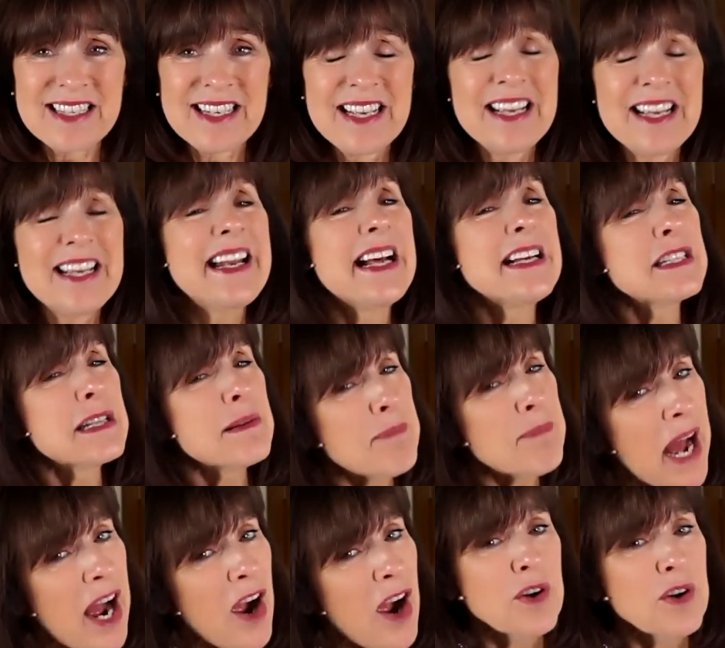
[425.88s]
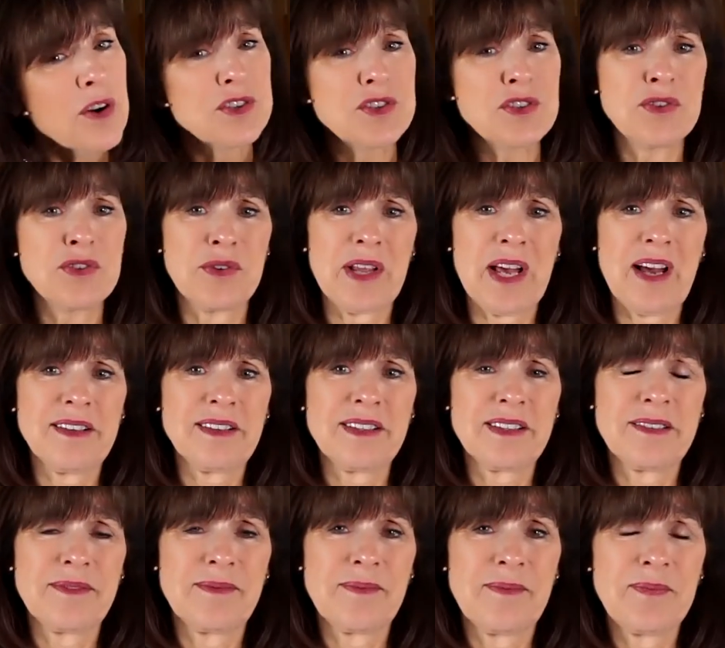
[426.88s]
It has the power to do that.
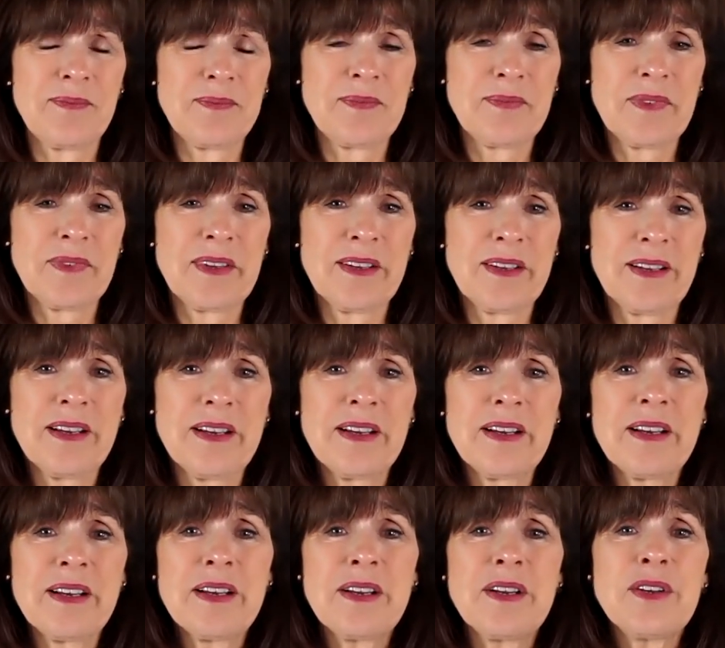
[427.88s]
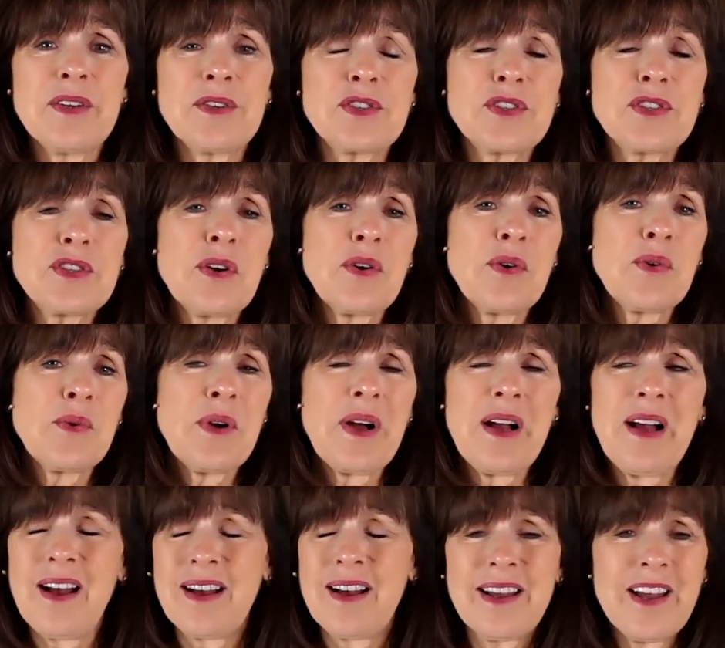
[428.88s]
So
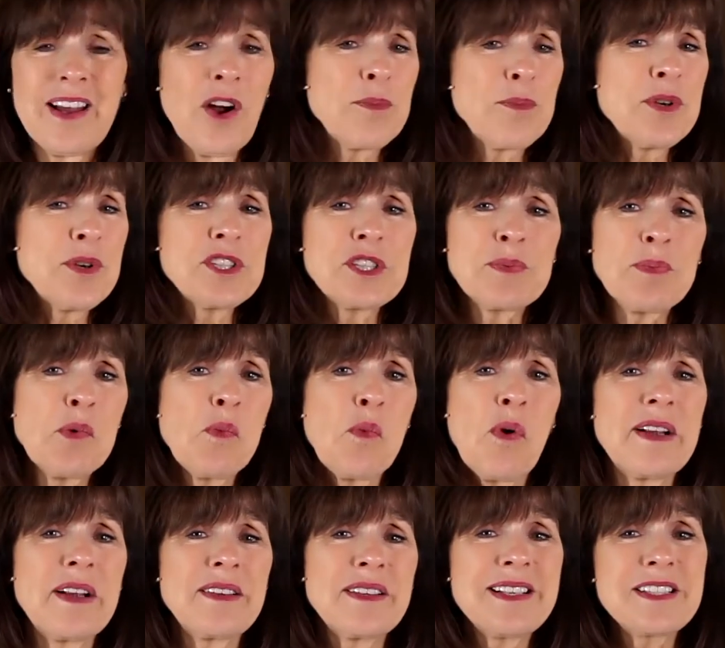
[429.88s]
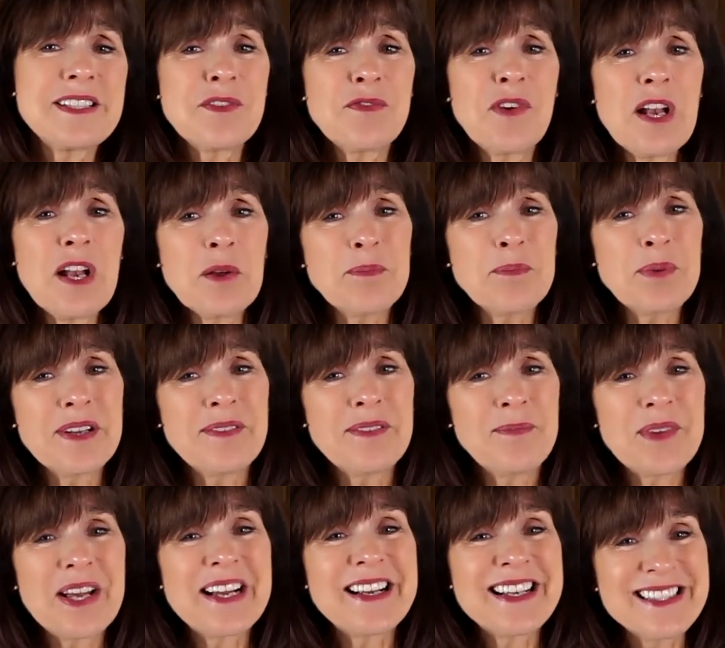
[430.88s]
our principle 1, develop
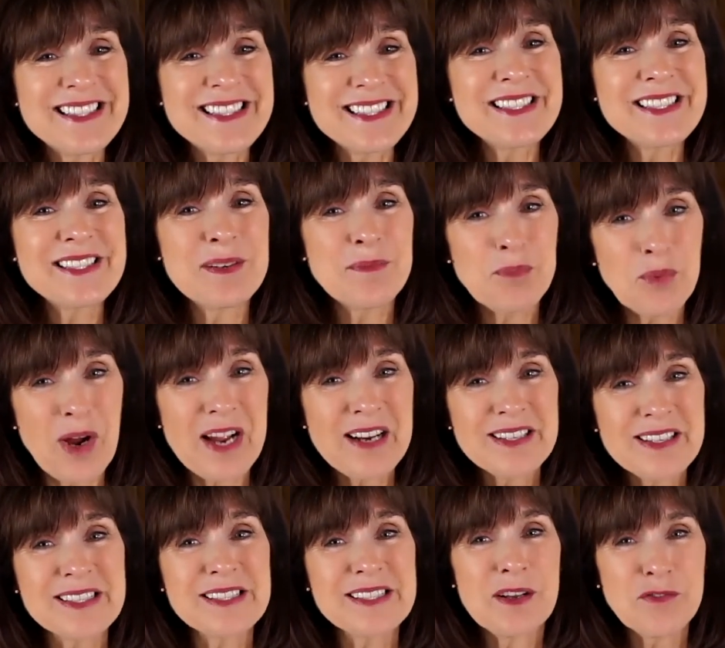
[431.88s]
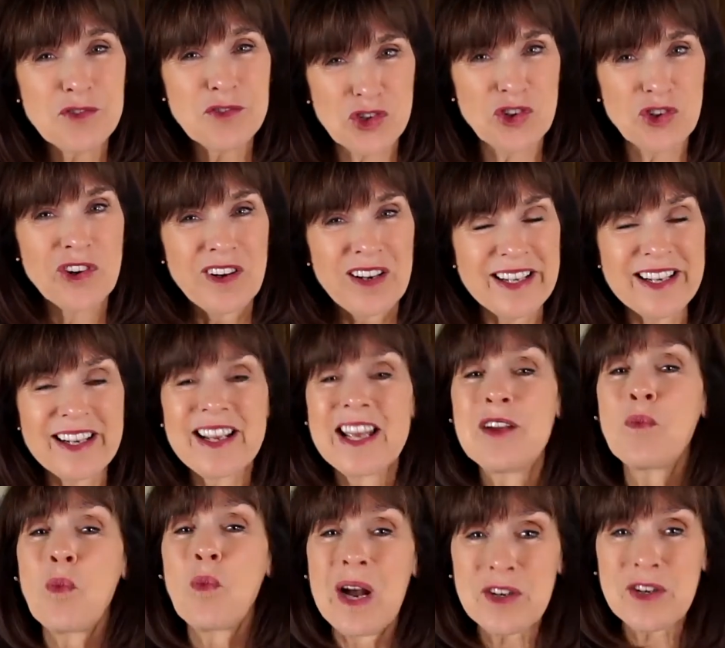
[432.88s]
a consistent practice of journaling.
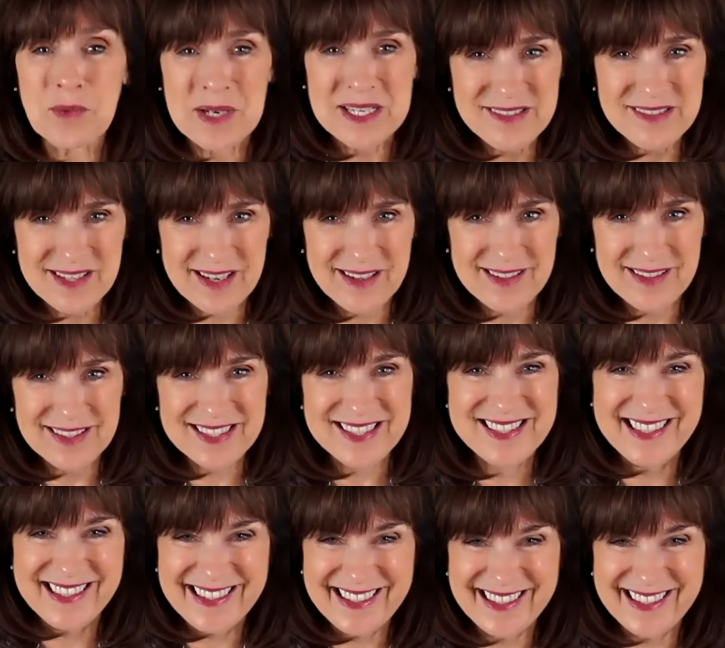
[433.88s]
And why do I say this?